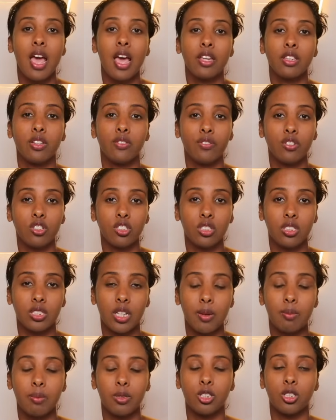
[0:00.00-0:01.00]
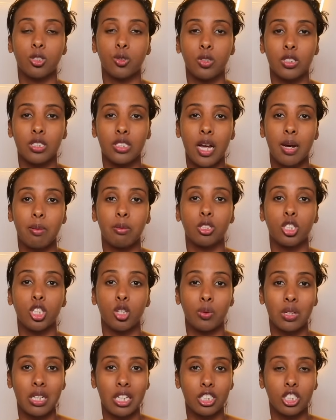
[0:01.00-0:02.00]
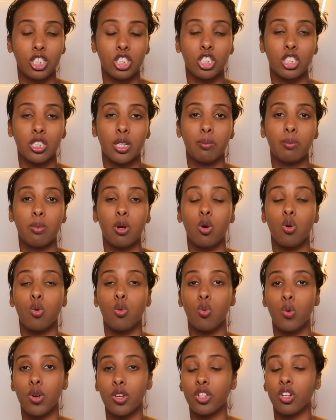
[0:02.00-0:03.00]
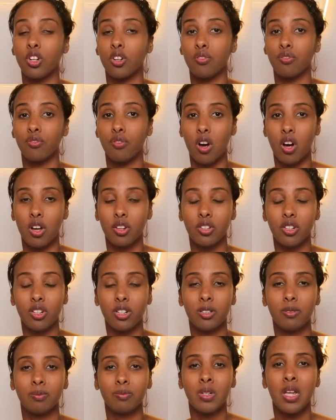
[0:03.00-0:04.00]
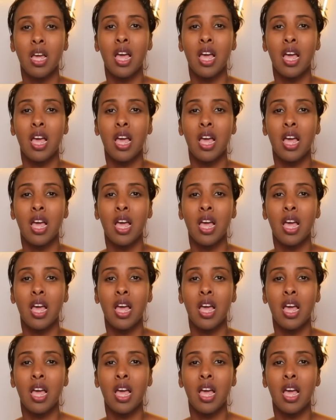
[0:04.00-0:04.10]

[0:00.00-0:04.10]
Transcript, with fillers: and the first step is to establish a relationship with her father.